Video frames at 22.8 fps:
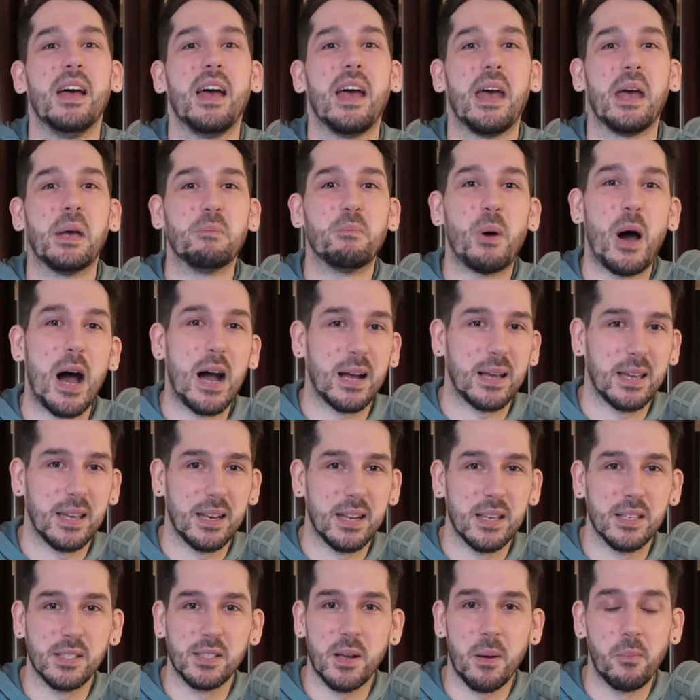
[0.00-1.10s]
and Pocket
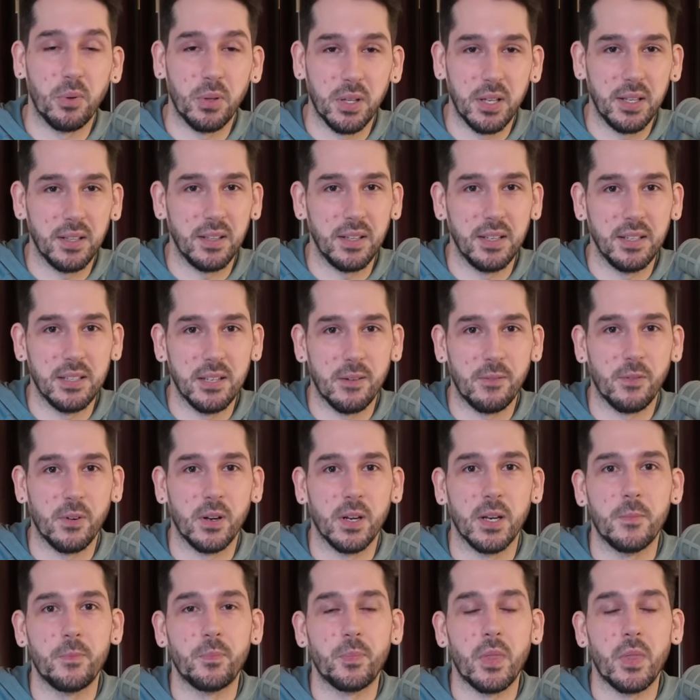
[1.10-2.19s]
is completely different.